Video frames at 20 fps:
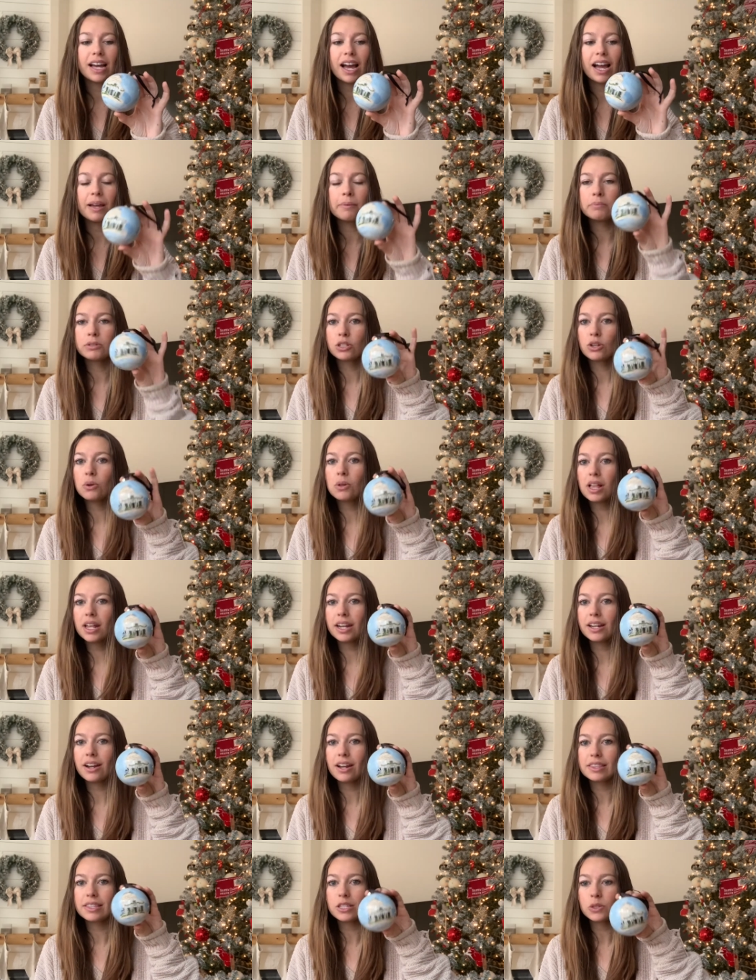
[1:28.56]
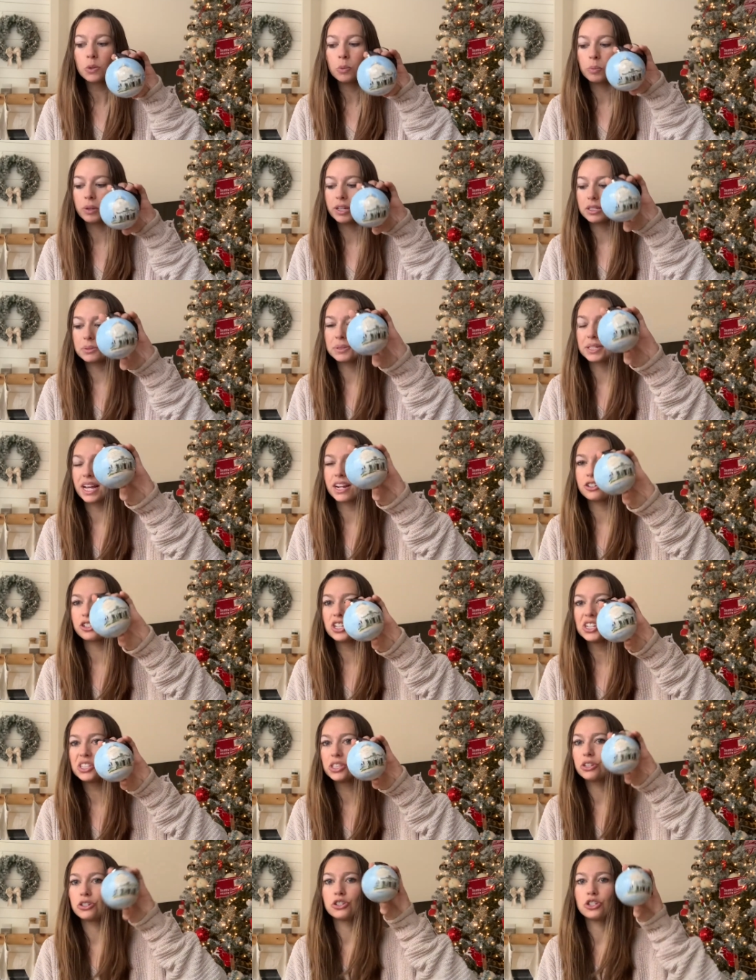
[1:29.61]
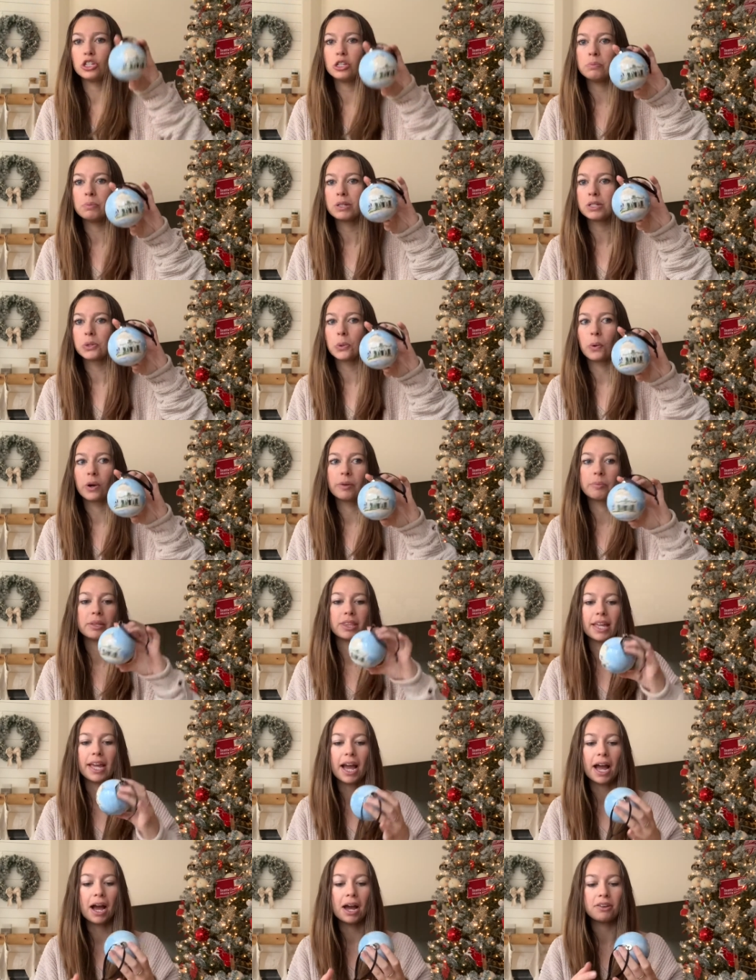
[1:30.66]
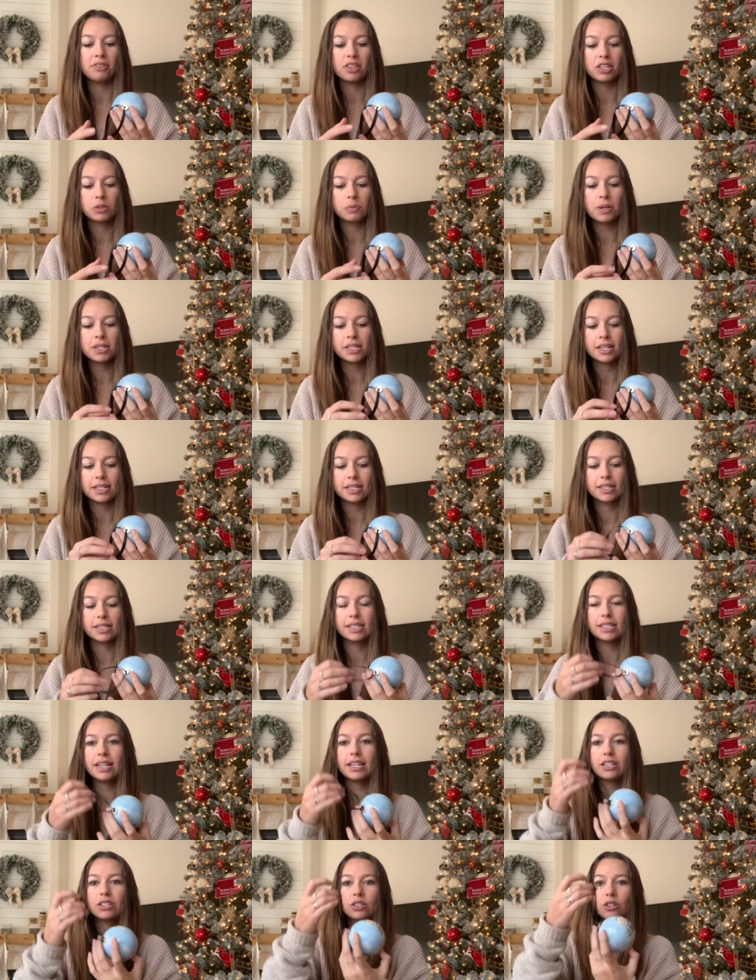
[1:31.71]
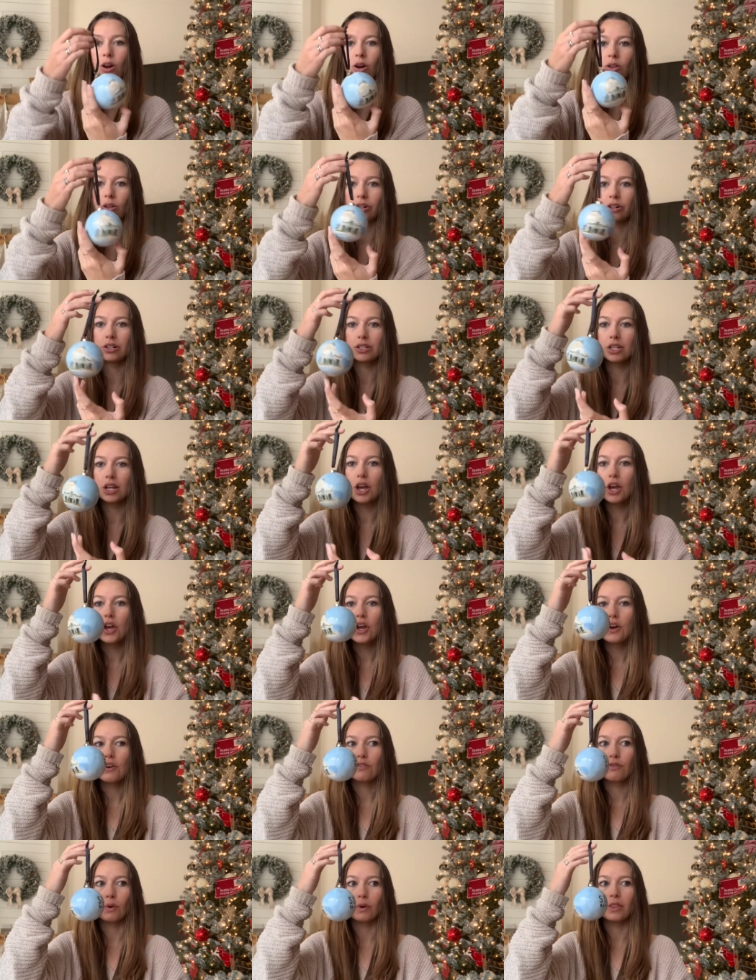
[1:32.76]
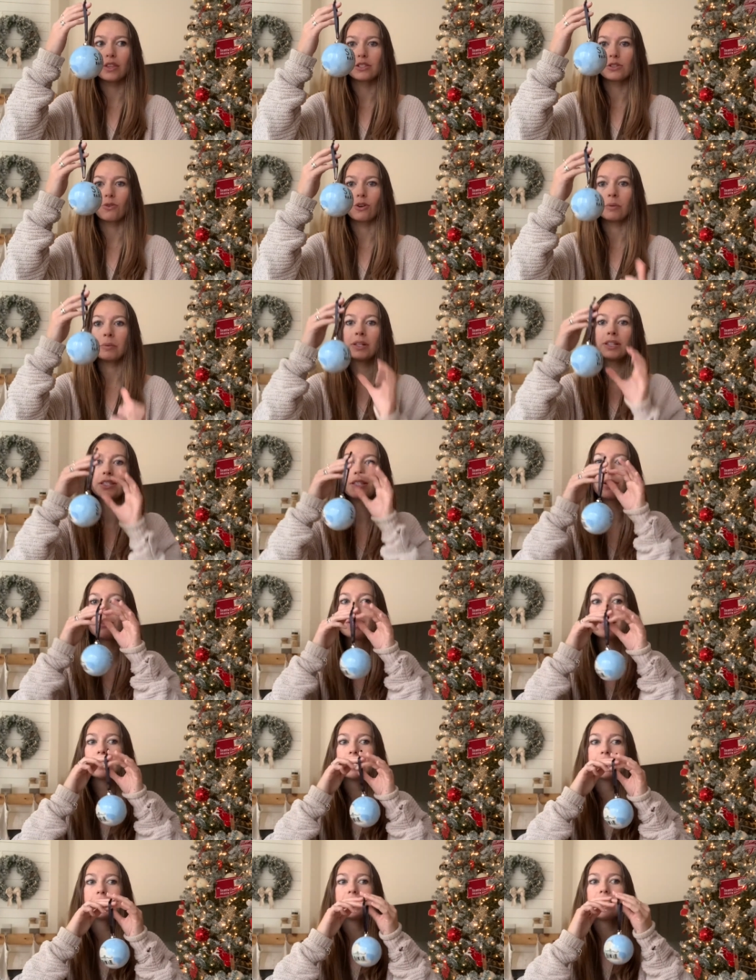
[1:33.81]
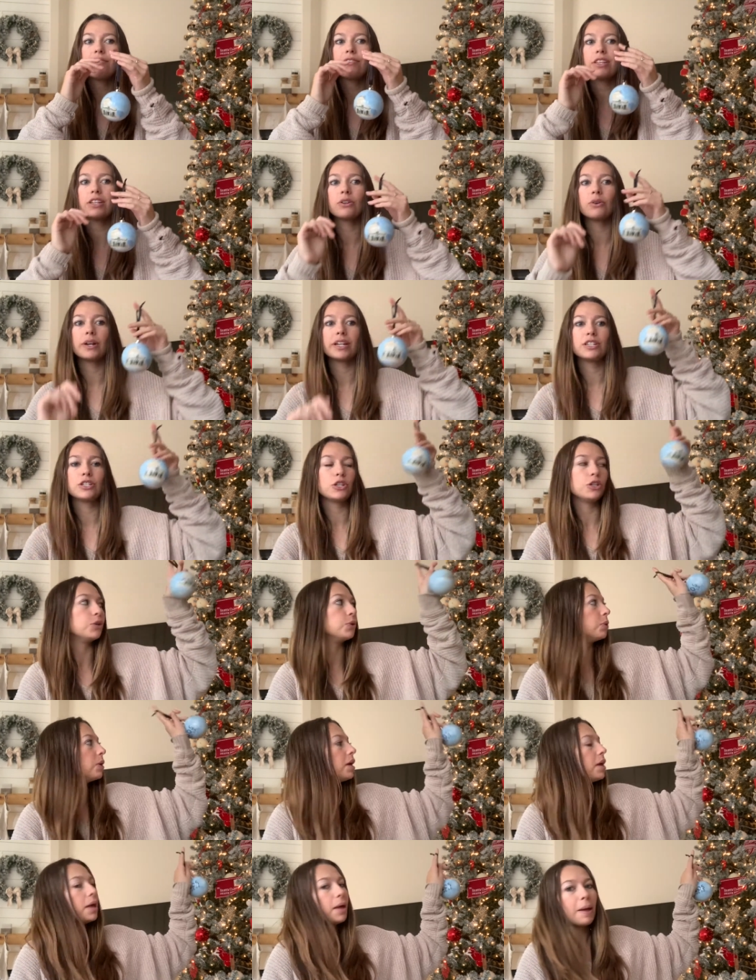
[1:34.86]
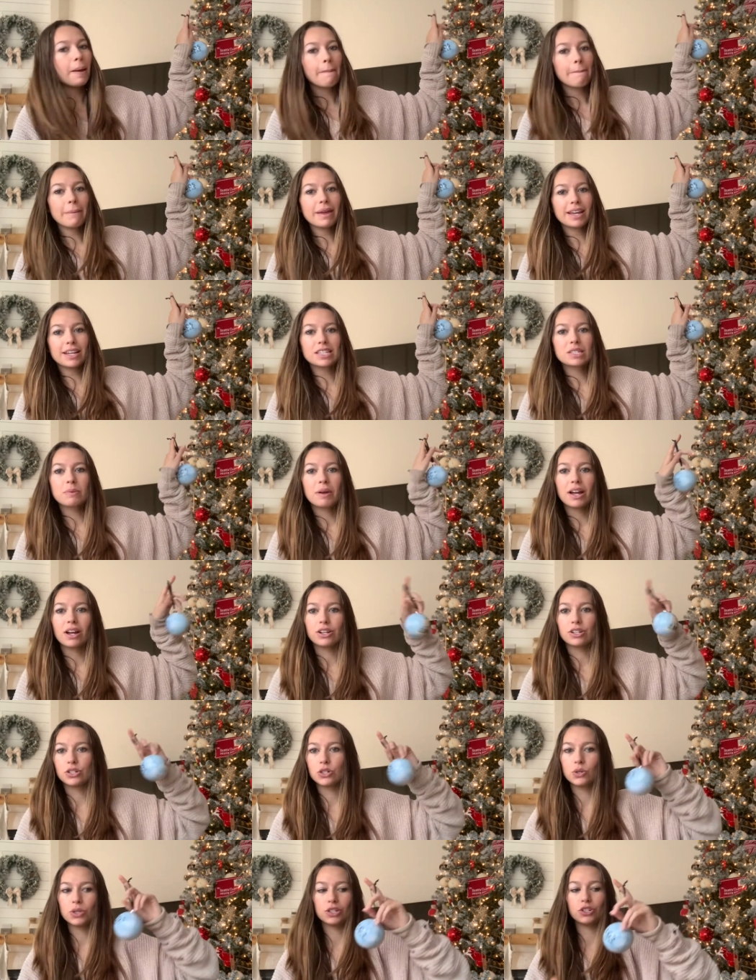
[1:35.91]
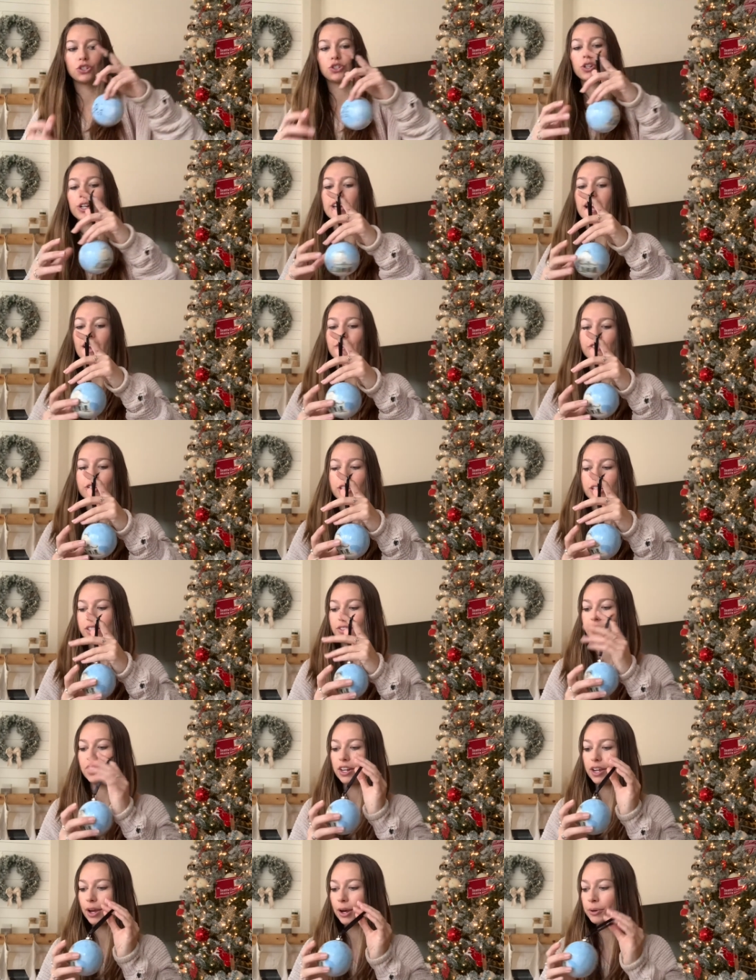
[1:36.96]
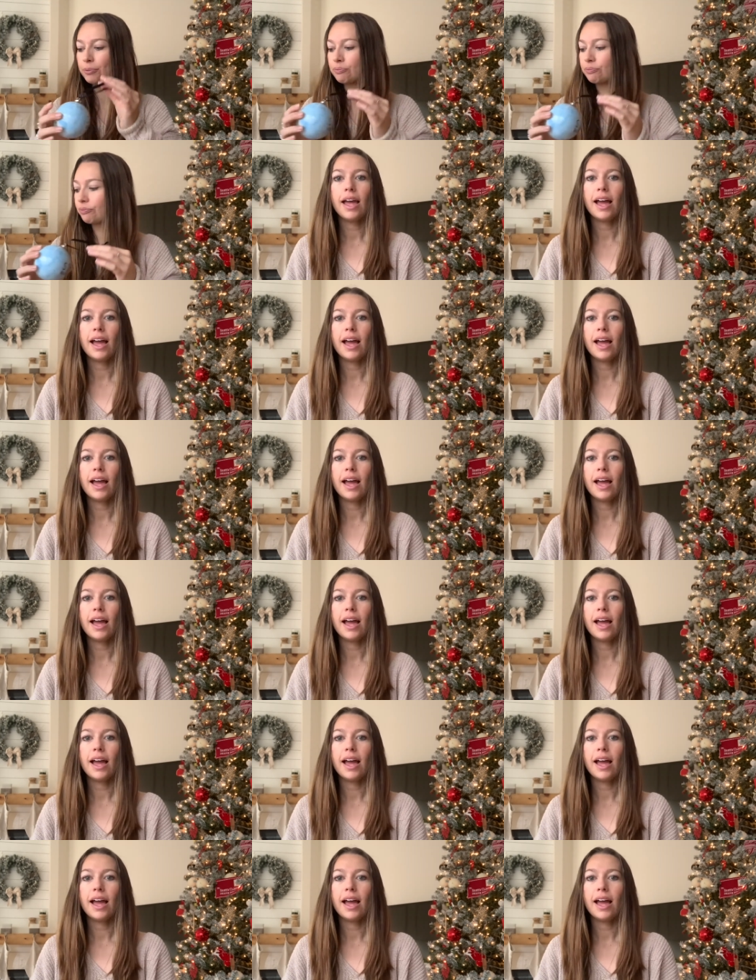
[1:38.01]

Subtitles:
I'm so glad I got this one because it was actually like the cheapest ornament they had. This was $6 for this ornament, so this is definitely going to make its way onto the tree after this video.